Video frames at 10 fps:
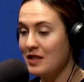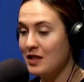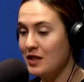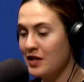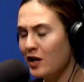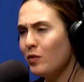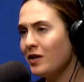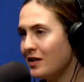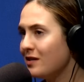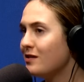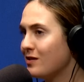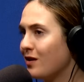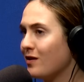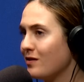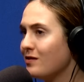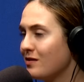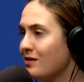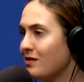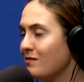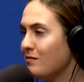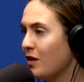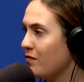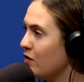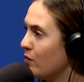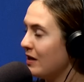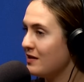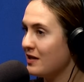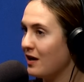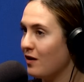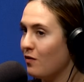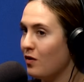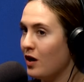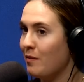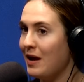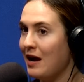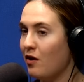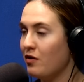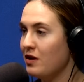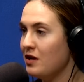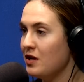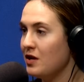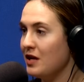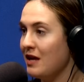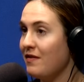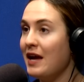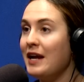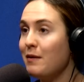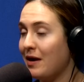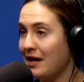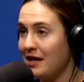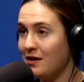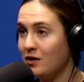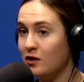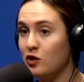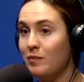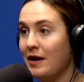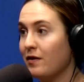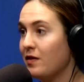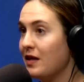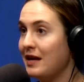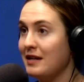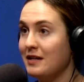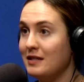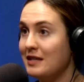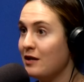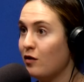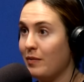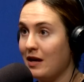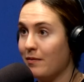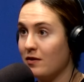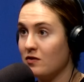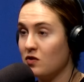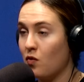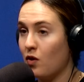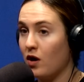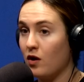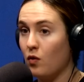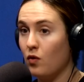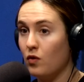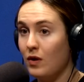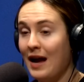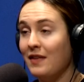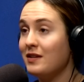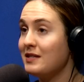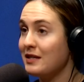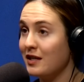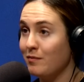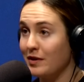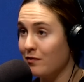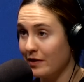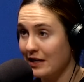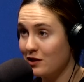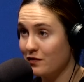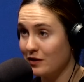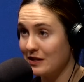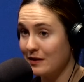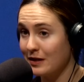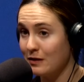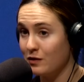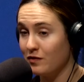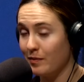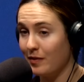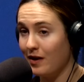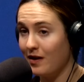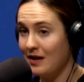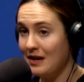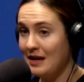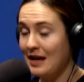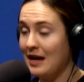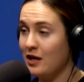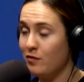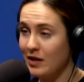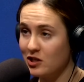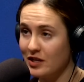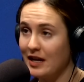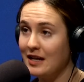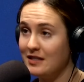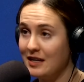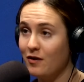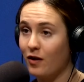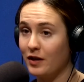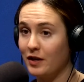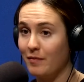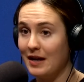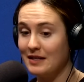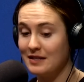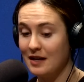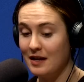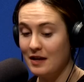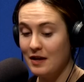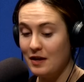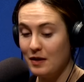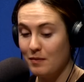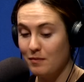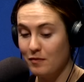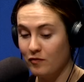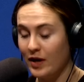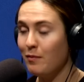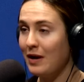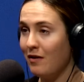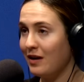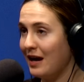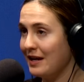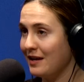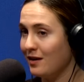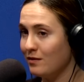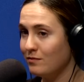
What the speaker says: there were concerns a few weeks ago about if anybody could do better than Dino Babers, or had the ceiling been reached for Syracuse football. And you mentioned 18 hard commits. Fran Brown got here